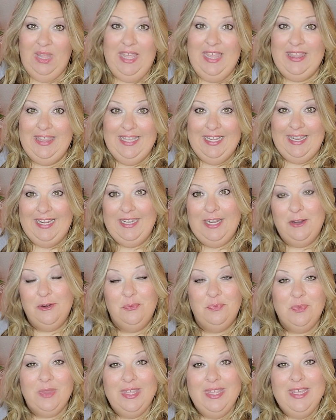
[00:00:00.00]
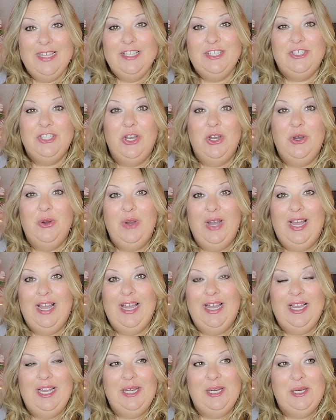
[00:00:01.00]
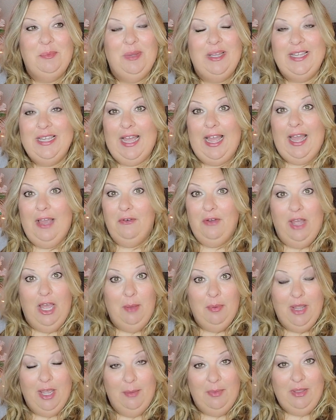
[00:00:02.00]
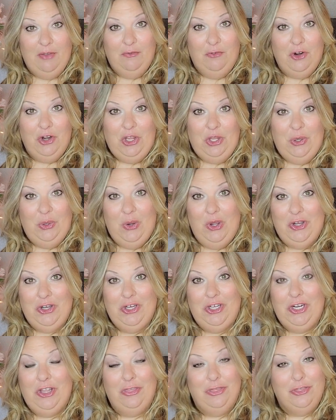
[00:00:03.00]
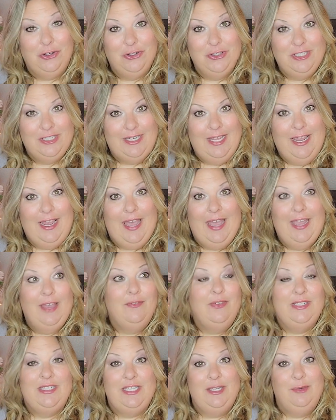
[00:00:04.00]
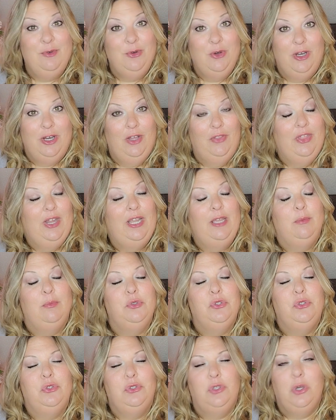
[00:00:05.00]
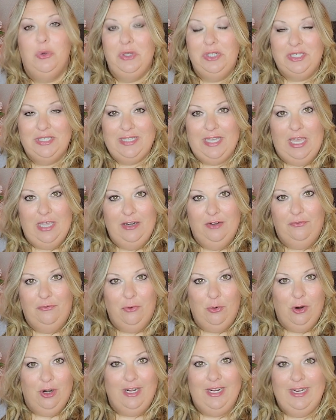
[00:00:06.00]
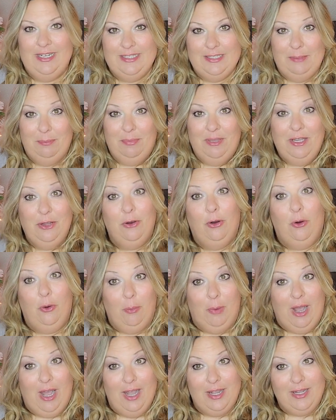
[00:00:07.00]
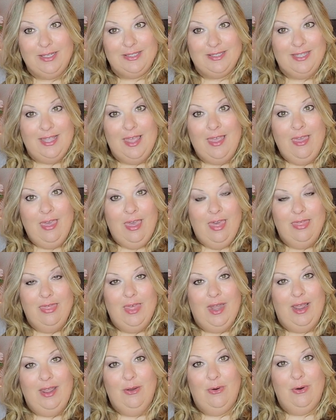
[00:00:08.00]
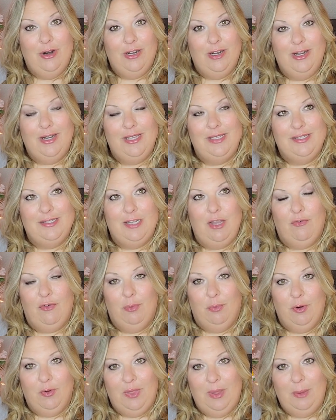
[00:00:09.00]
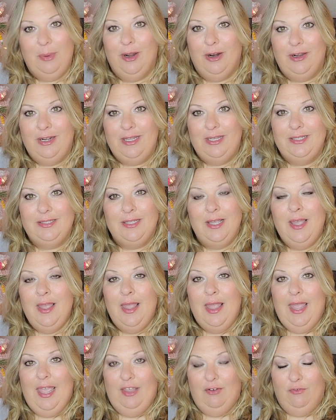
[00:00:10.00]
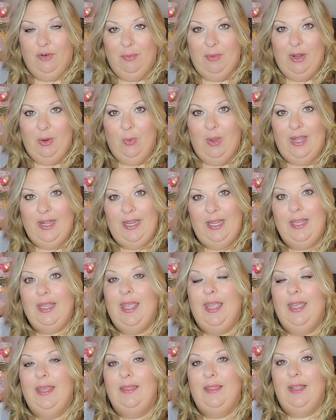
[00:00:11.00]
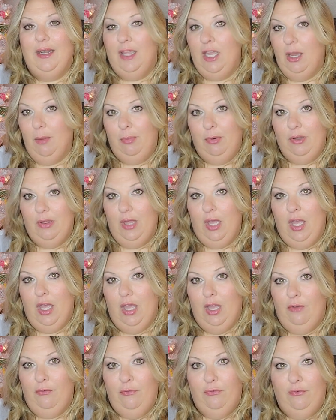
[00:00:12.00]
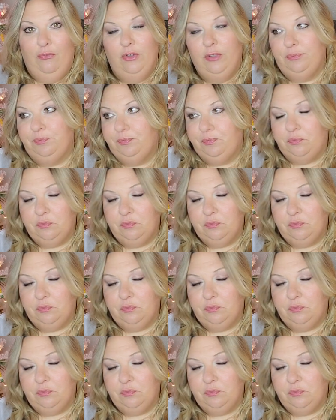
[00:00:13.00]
and then I know. So um, upcoming for you on Thursday, I have a Temu haul that I am so excited for. It is a big old box that I ordered. It's stuff for birthday parties and for my wedding and then a couple of